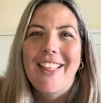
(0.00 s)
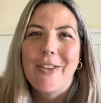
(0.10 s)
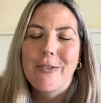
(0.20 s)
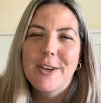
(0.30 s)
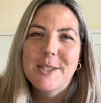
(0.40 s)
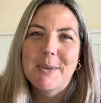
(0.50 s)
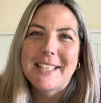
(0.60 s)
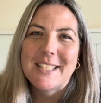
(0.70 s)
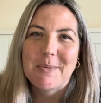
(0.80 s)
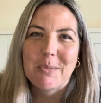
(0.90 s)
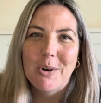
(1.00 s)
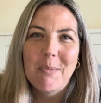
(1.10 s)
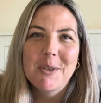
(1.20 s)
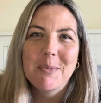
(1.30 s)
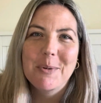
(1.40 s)
The first one is a
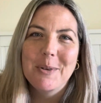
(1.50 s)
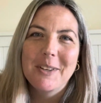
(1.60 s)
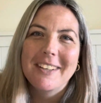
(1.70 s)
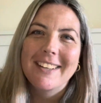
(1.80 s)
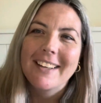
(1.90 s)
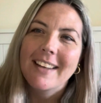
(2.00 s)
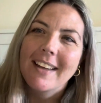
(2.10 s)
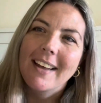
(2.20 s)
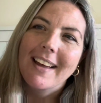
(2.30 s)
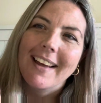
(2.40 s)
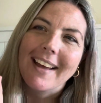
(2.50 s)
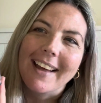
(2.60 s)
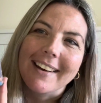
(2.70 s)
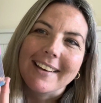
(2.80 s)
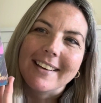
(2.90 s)
prompt book
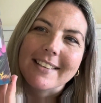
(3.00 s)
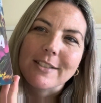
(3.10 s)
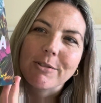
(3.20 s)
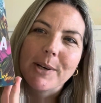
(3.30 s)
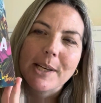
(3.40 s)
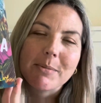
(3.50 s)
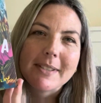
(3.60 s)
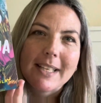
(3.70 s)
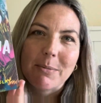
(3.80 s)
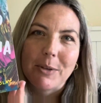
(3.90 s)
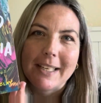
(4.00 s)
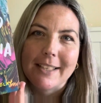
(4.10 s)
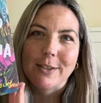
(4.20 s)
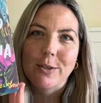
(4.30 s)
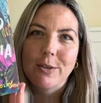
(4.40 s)
and it is Growing Up Disabled in
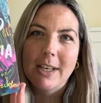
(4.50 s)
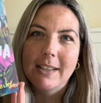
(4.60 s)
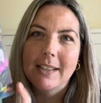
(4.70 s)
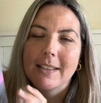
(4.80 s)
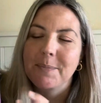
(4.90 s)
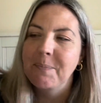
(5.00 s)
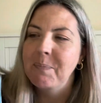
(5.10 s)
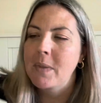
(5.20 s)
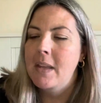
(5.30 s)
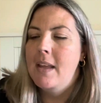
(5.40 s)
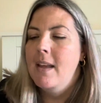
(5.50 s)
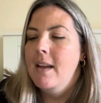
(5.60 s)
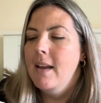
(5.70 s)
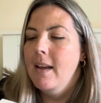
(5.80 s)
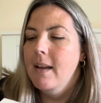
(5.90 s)
Australia.
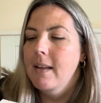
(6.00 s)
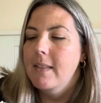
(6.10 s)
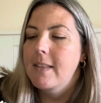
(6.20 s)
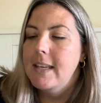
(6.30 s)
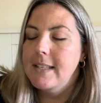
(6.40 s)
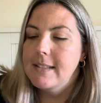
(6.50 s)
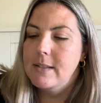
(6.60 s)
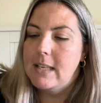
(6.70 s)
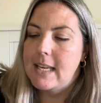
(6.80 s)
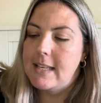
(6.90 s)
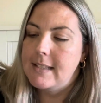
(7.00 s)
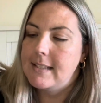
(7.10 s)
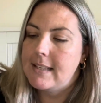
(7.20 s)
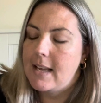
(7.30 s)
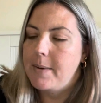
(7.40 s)
This
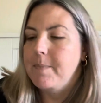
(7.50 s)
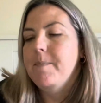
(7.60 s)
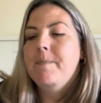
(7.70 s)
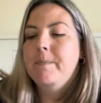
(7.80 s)
is a